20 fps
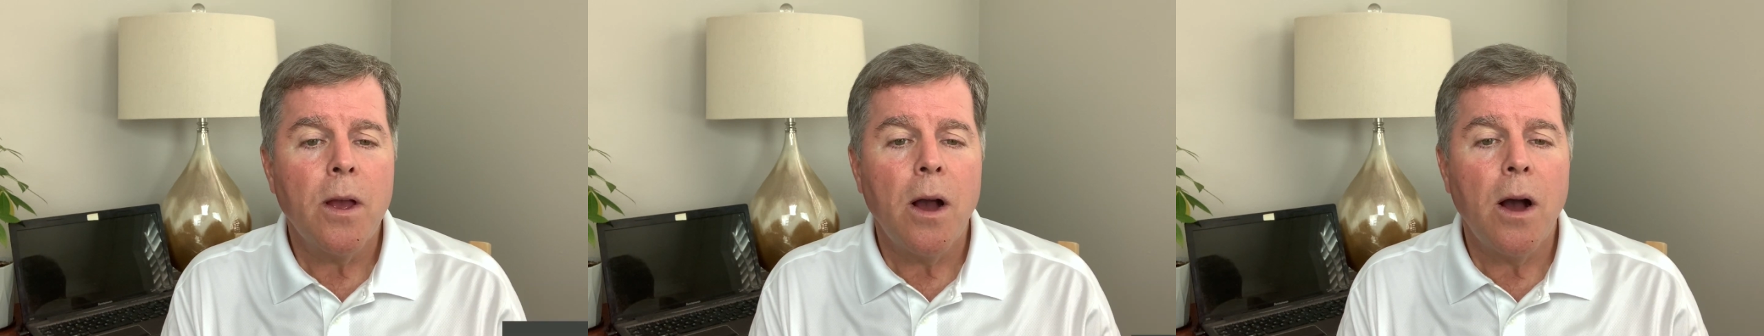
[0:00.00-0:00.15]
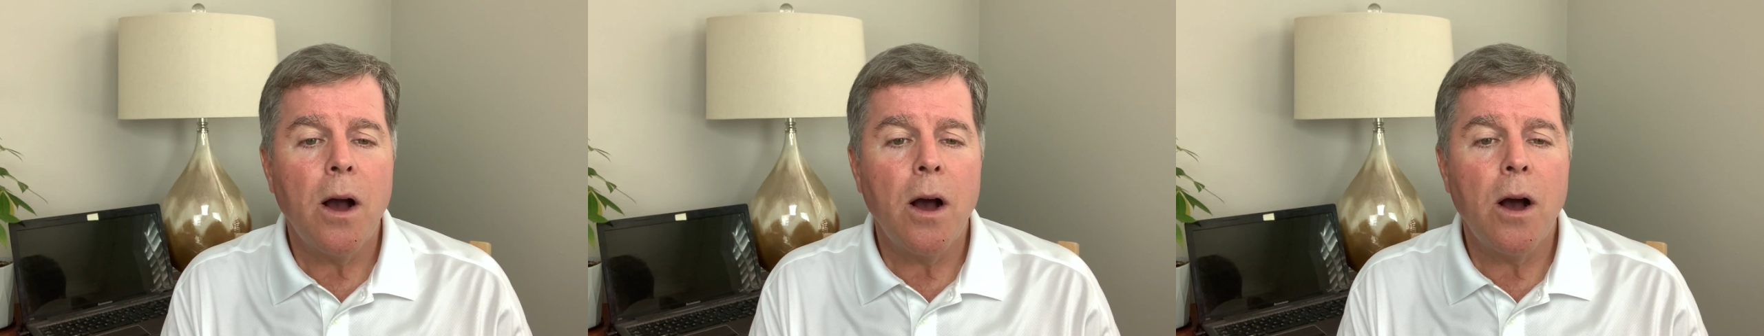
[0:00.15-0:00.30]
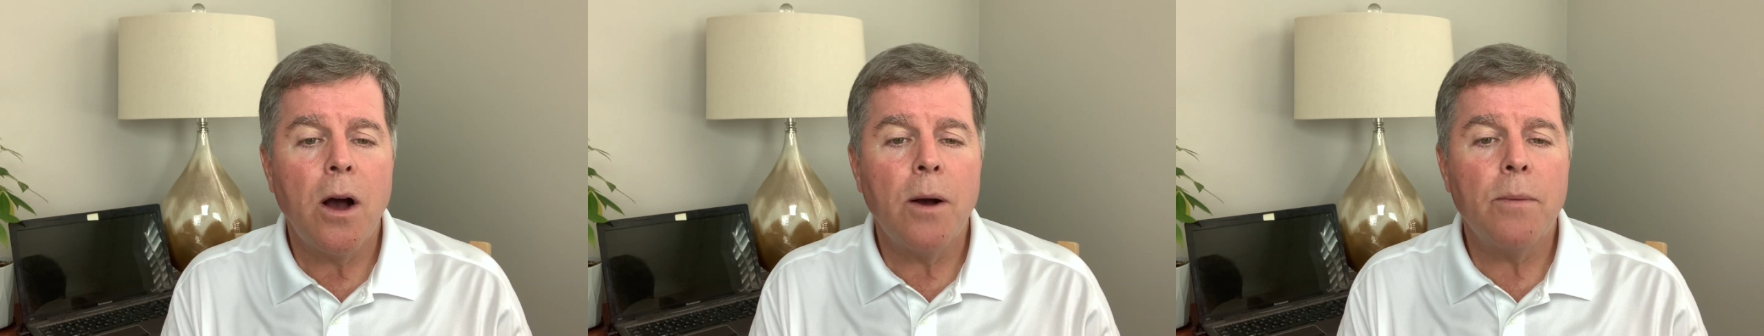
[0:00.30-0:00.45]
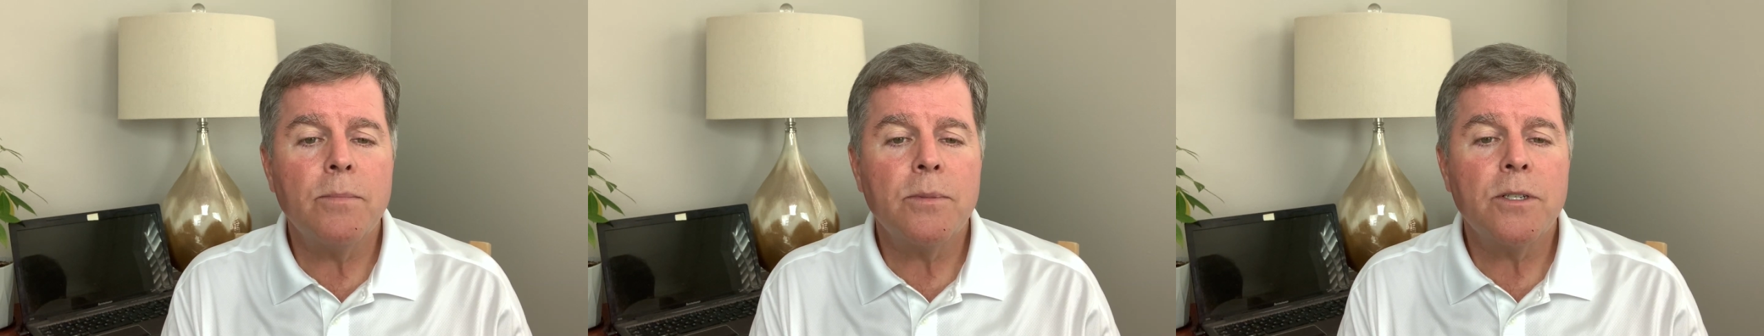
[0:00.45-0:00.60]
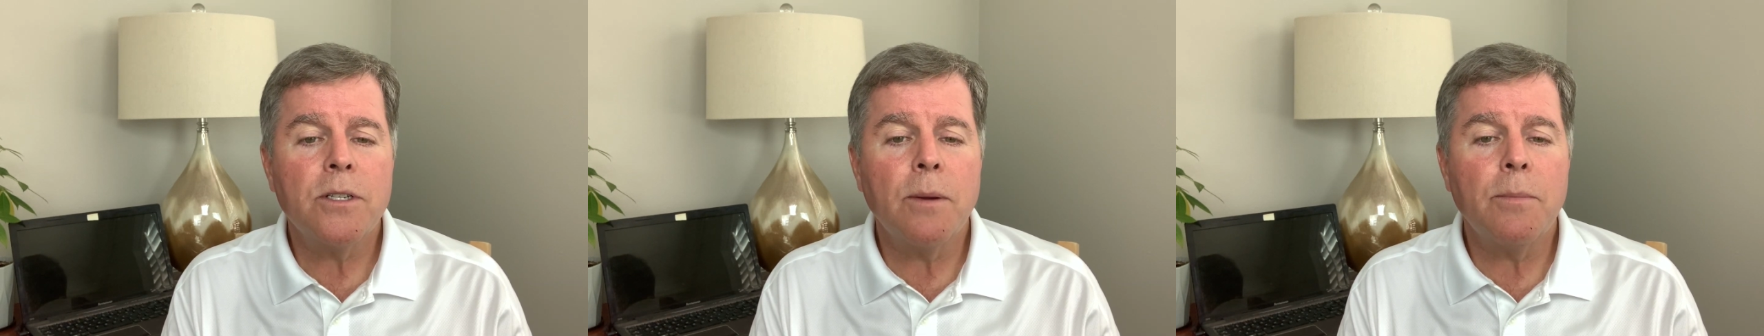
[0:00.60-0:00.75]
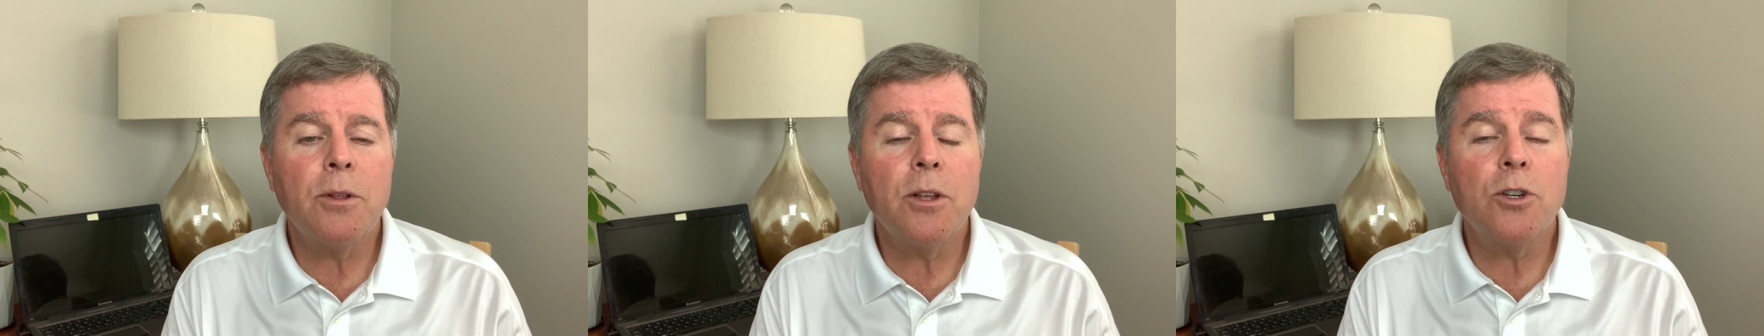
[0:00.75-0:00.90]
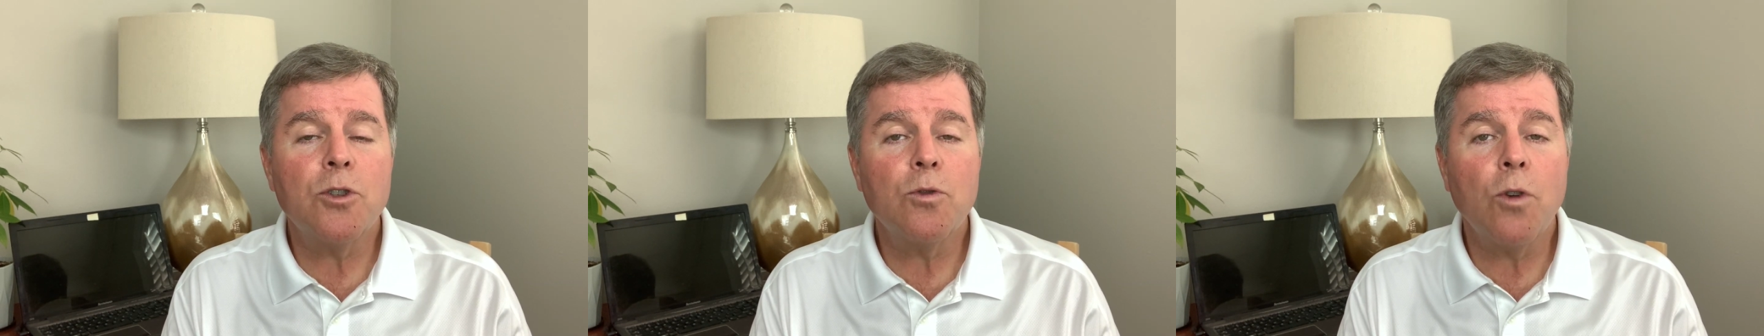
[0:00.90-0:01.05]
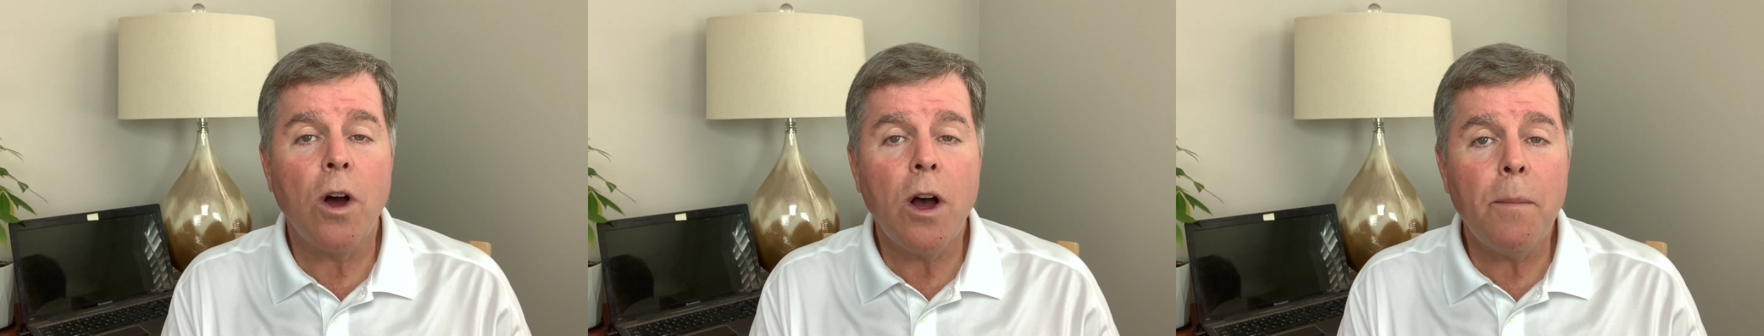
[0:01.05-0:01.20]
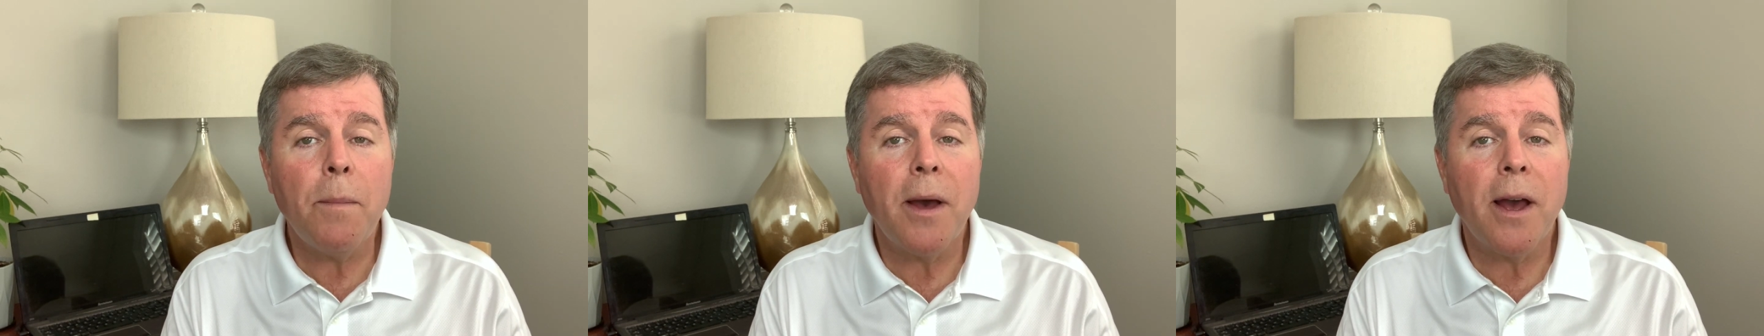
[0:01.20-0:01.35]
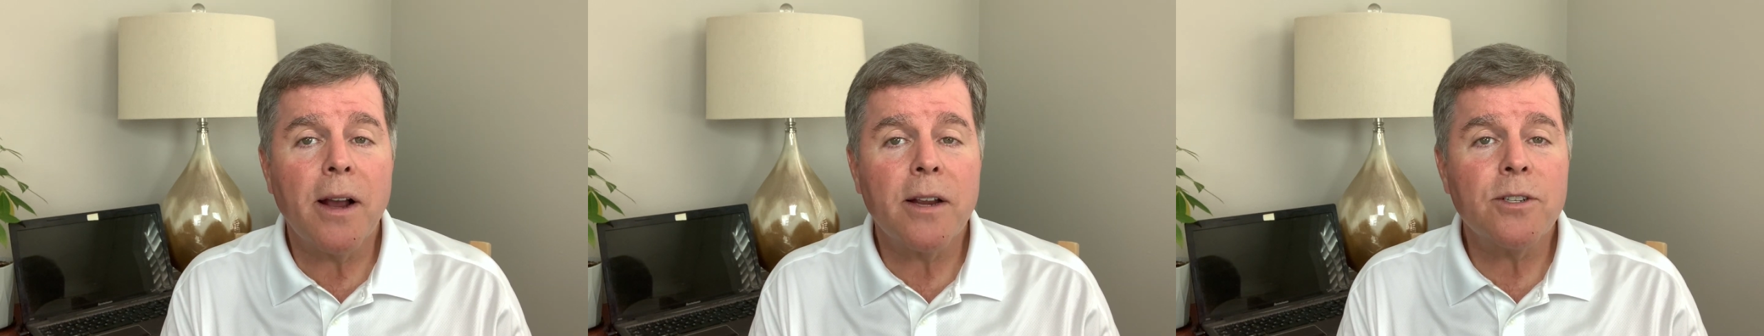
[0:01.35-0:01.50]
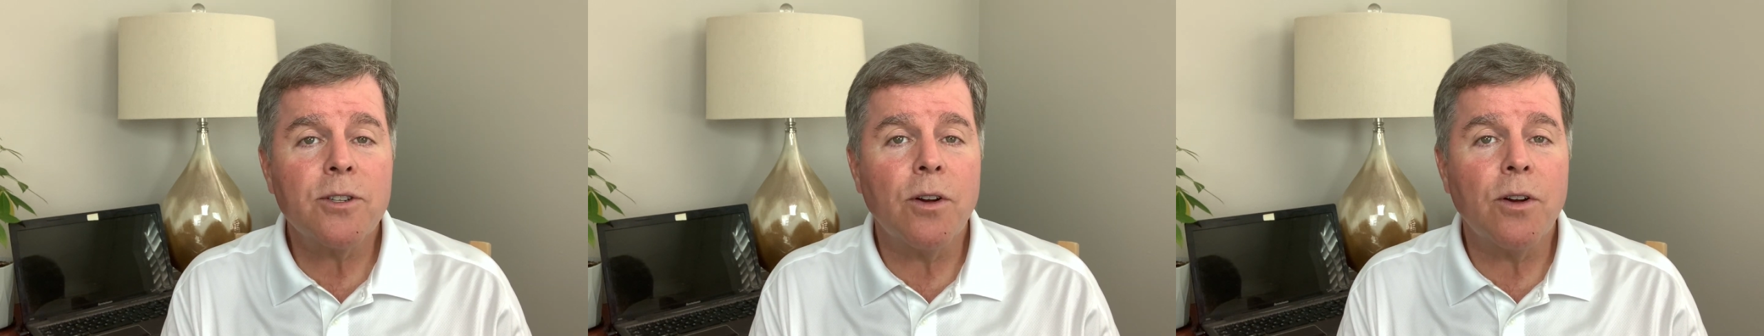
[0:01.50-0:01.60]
Some of the drawbacks